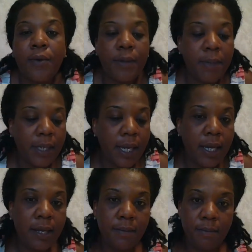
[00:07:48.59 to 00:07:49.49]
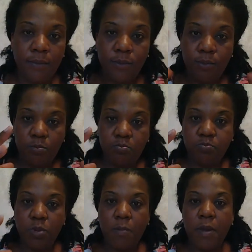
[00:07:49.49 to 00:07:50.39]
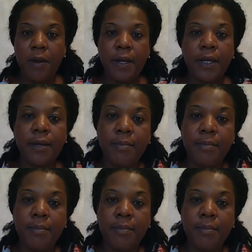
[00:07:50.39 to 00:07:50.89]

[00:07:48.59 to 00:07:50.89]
we became America,